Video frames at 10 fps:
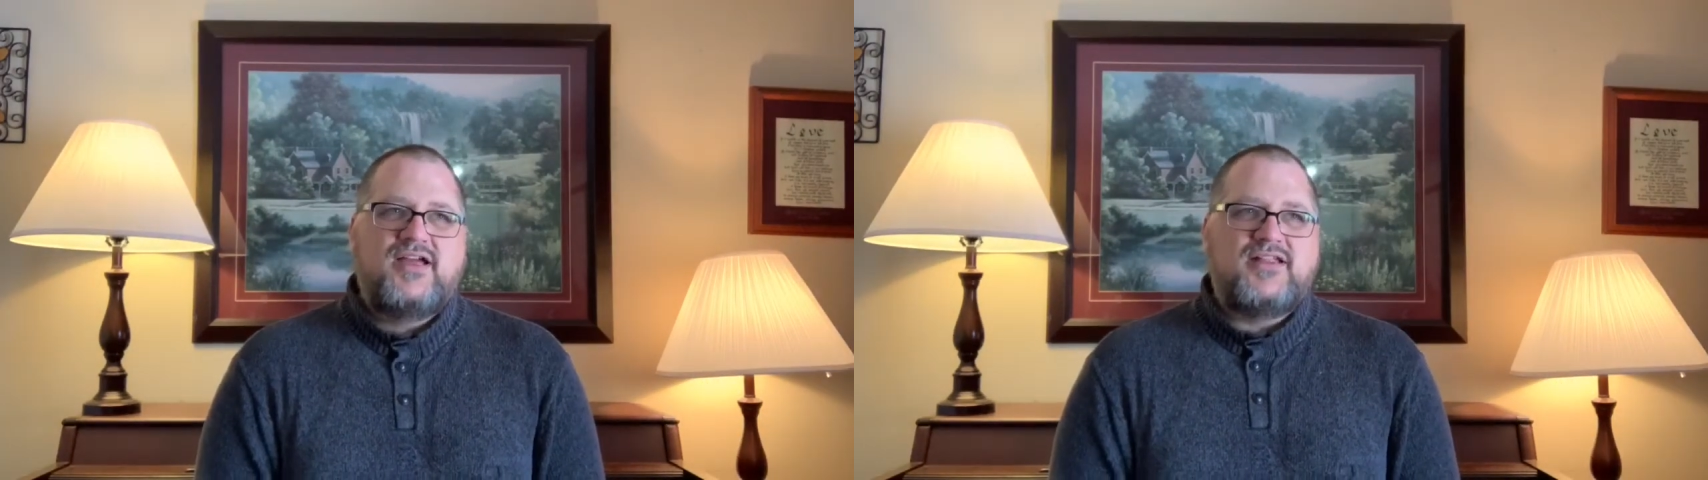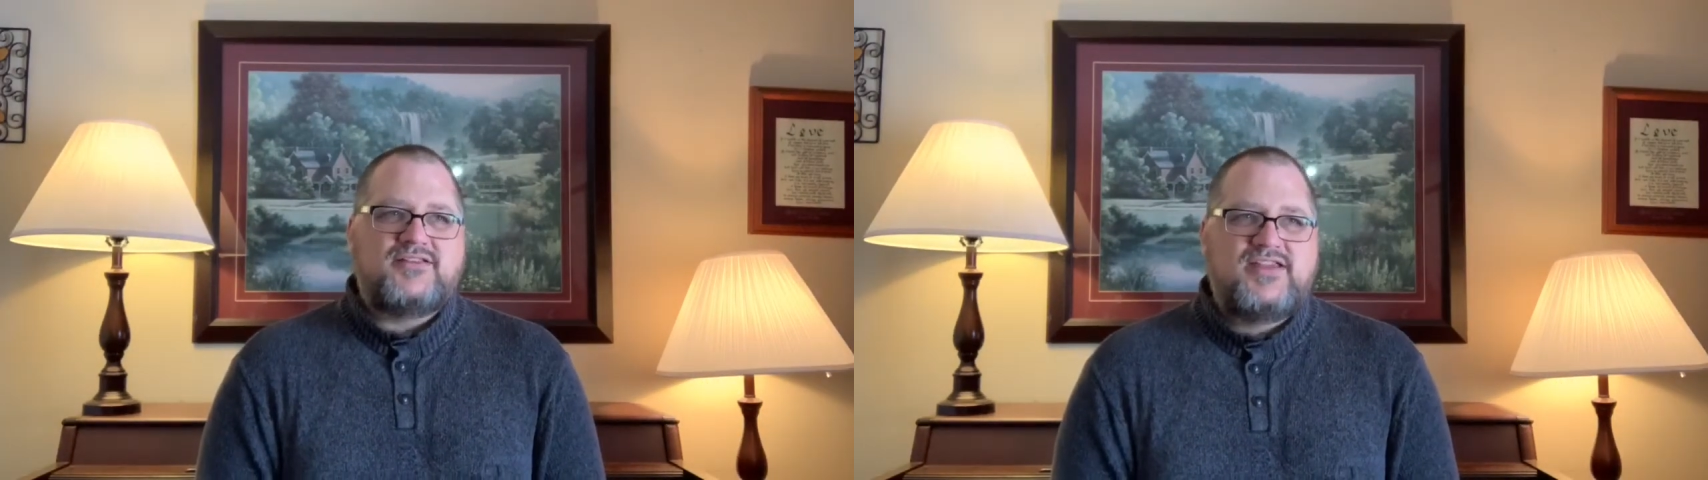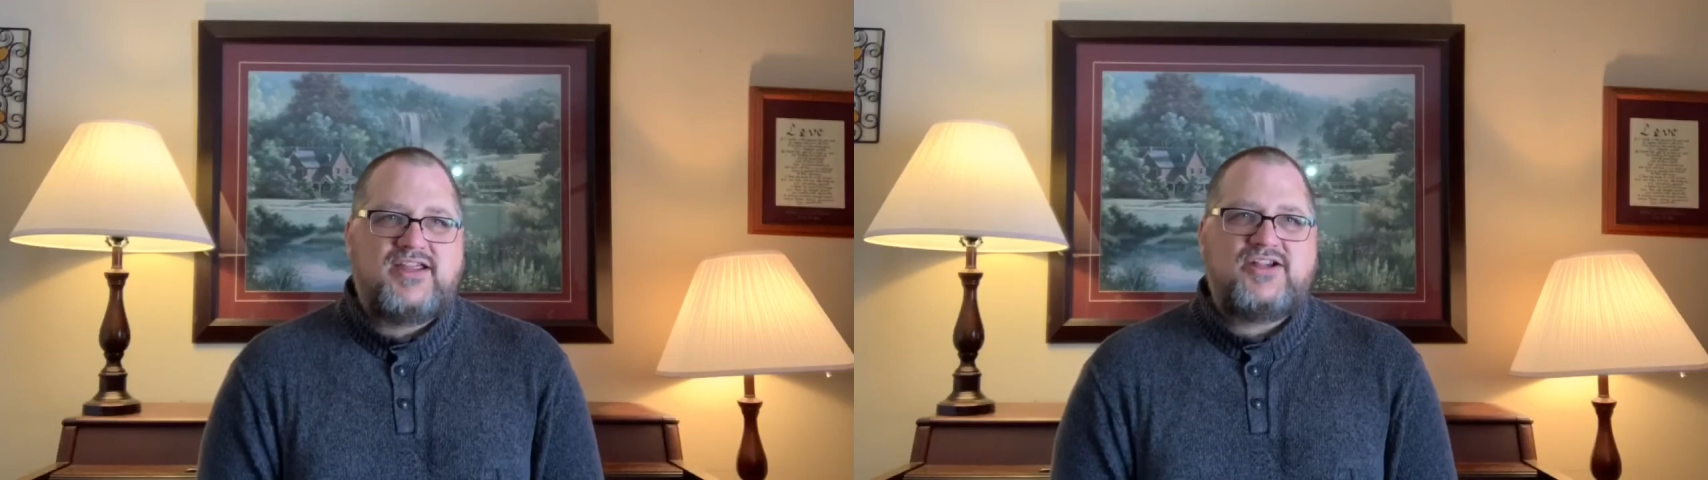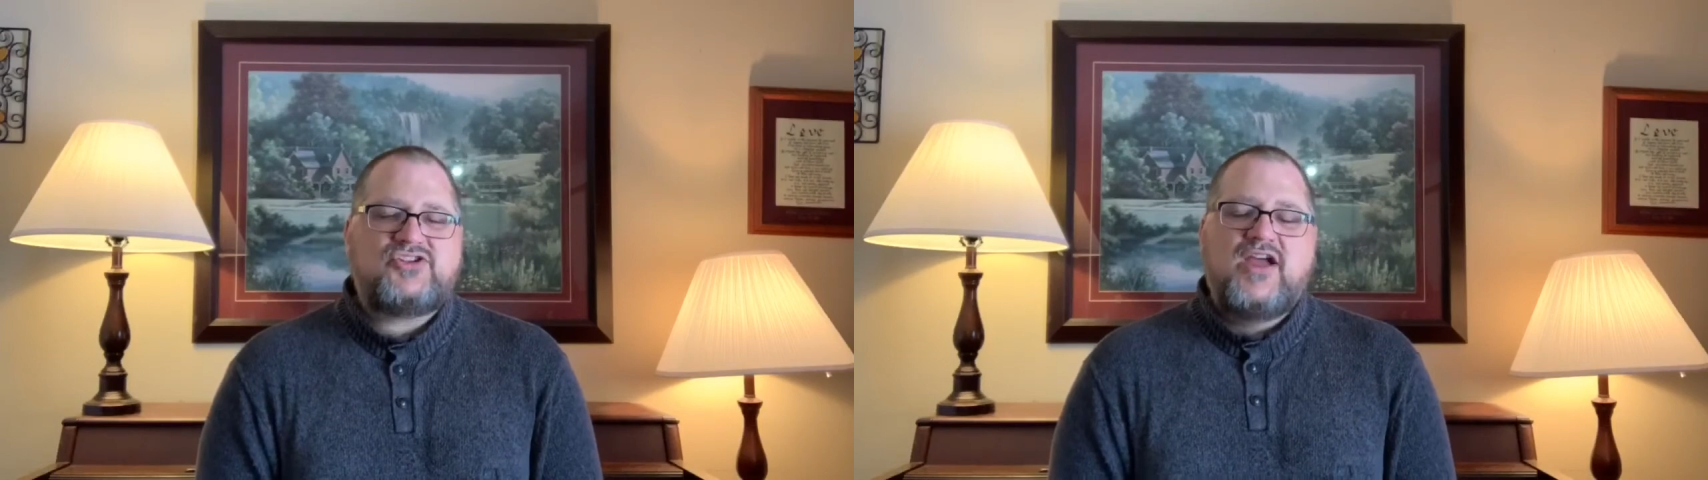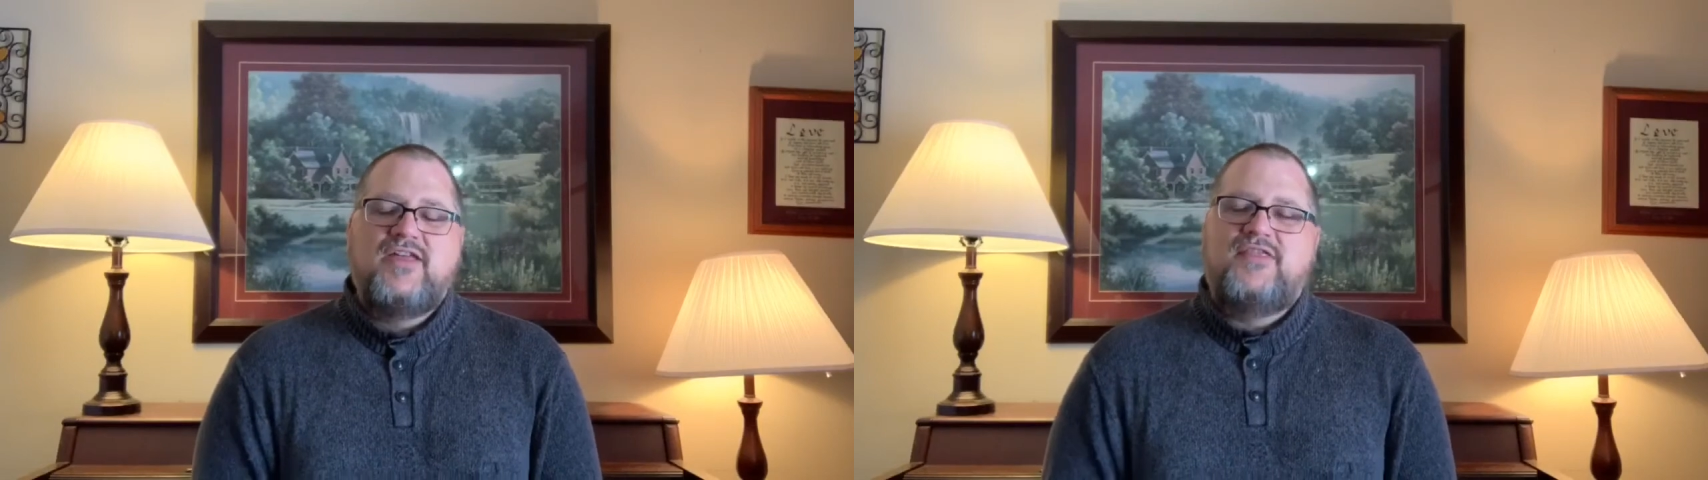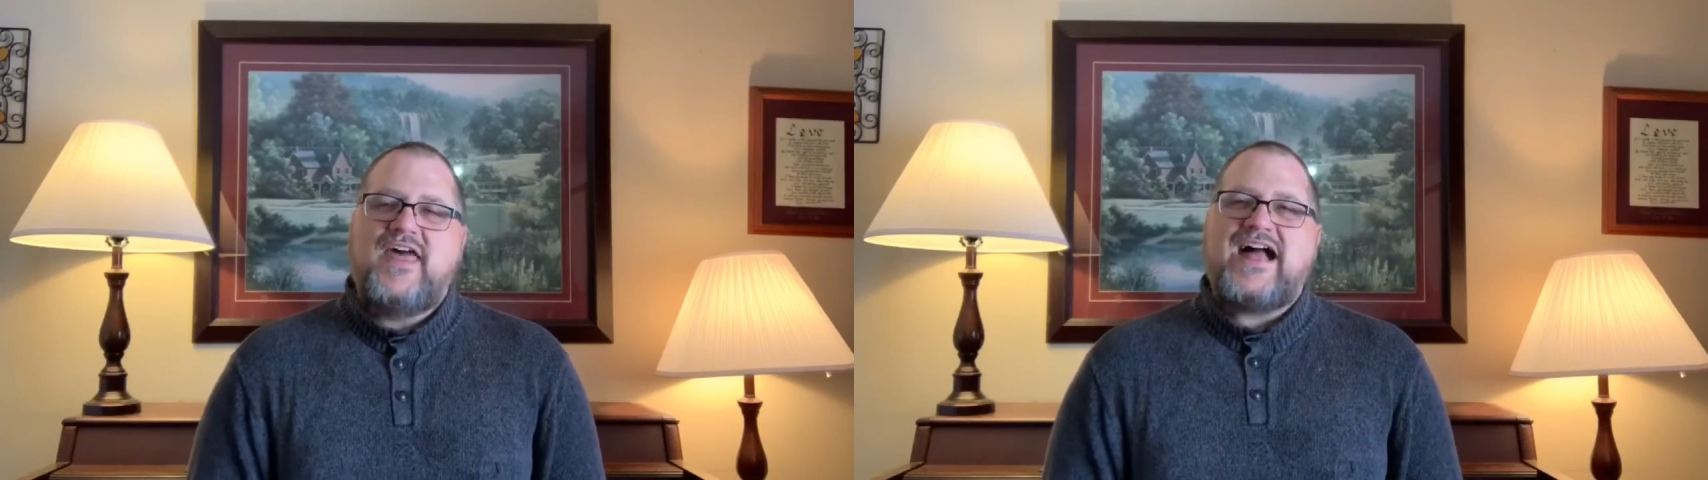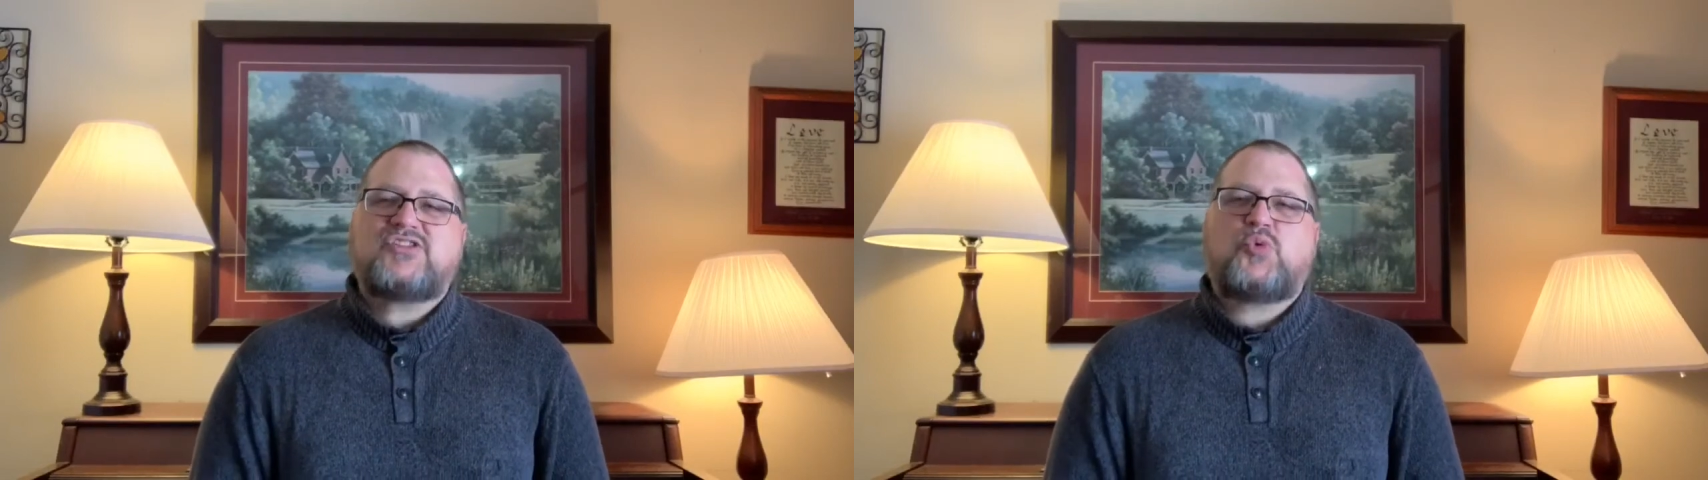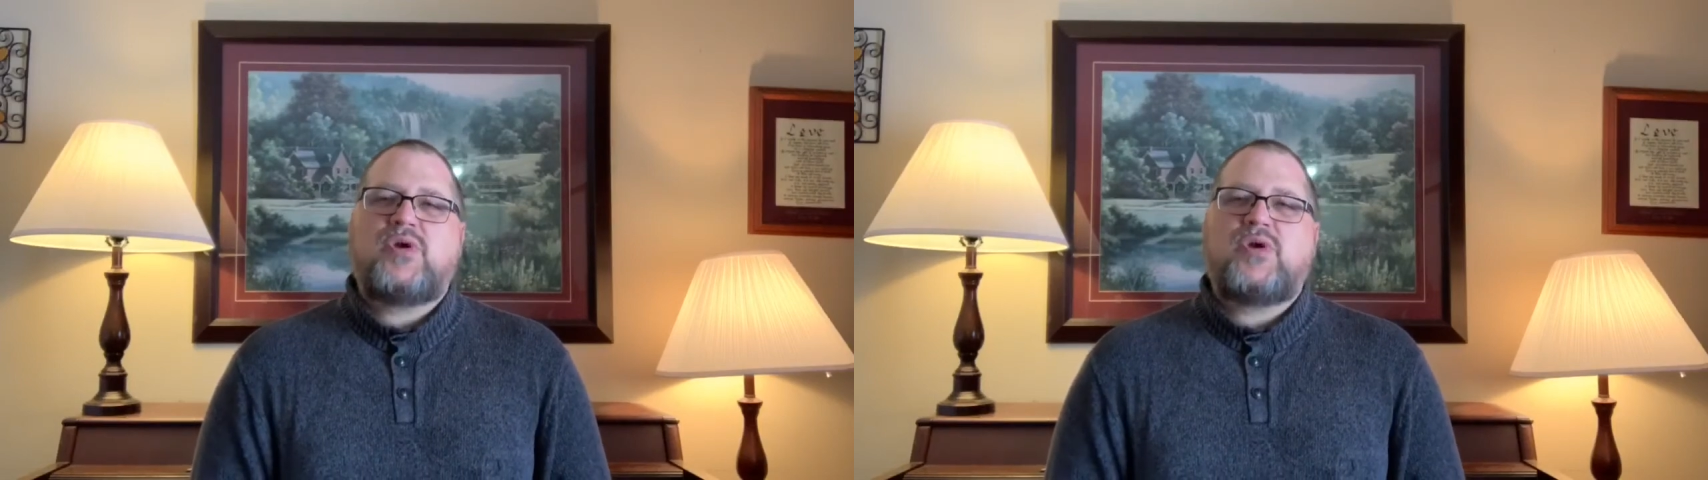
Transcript: and teach, that's